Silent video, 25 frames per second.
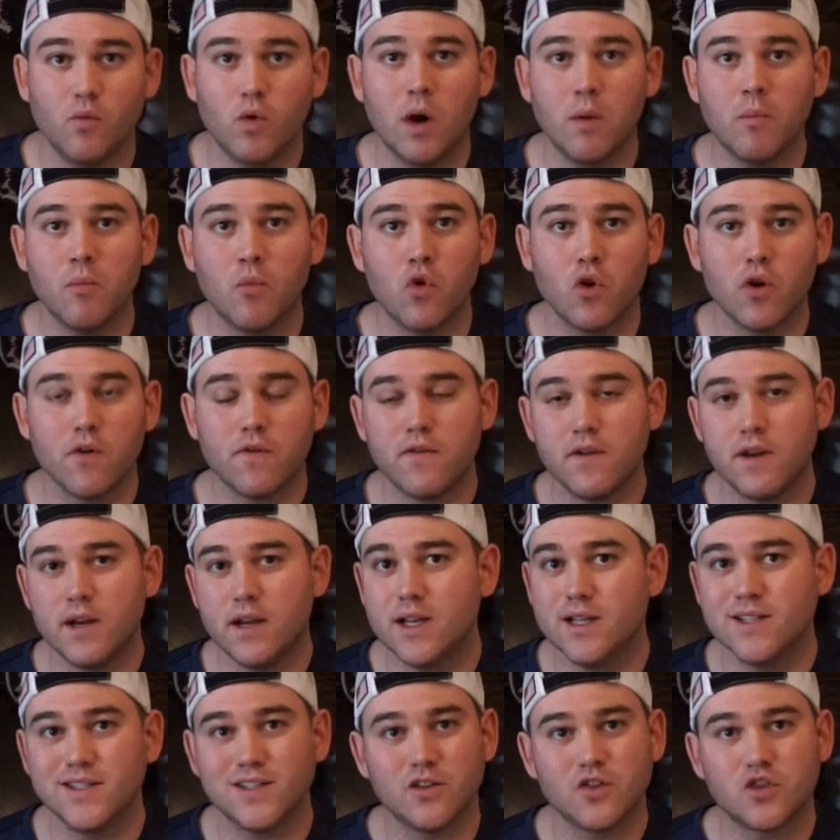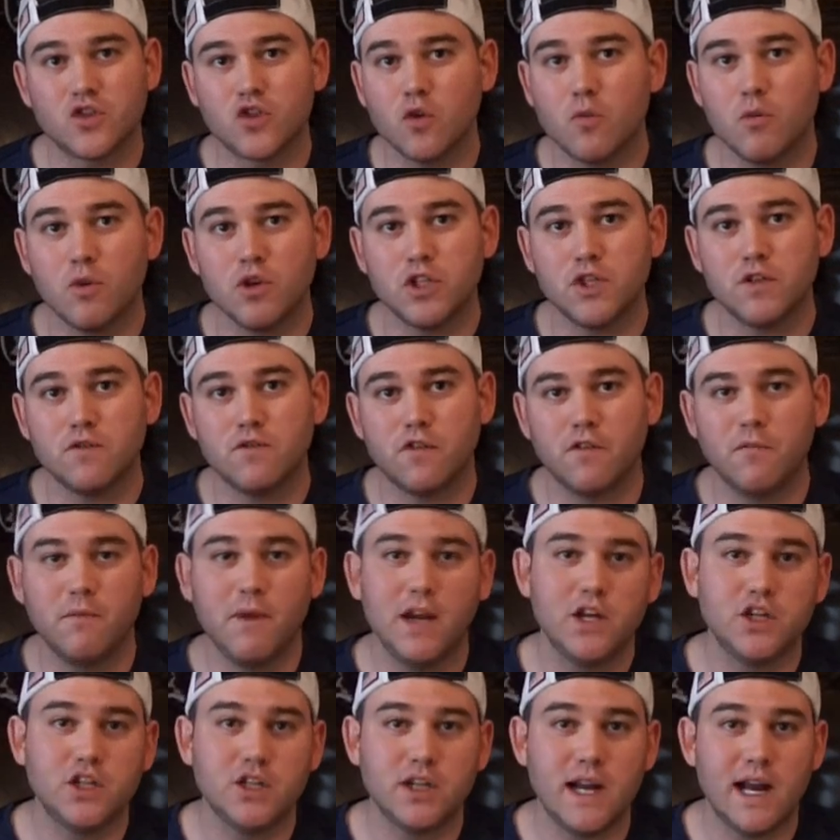what morph it is. There's so much
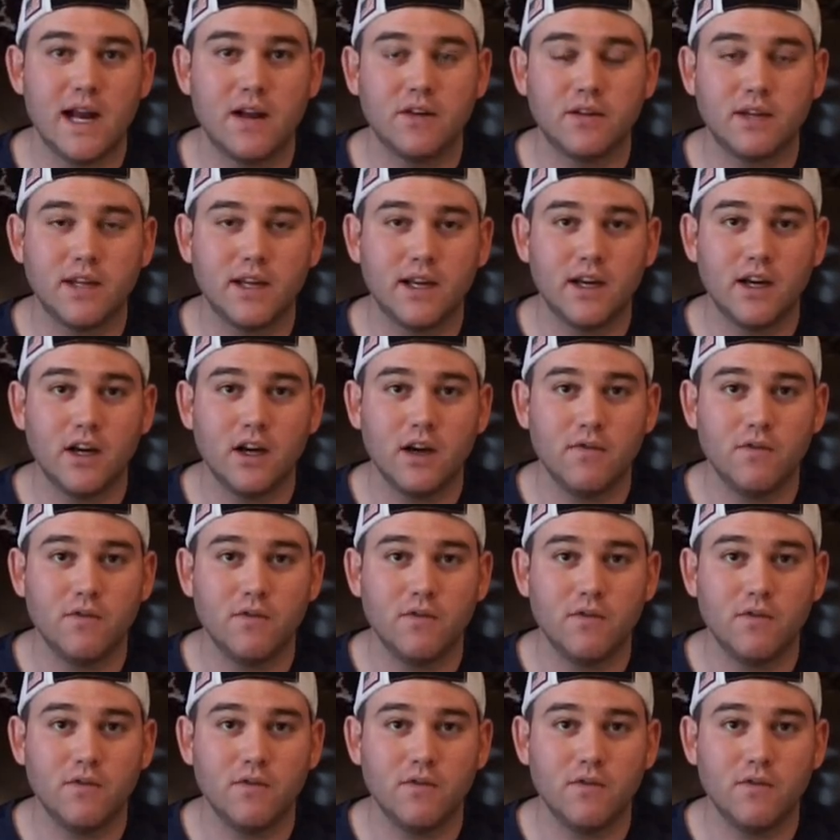information out there.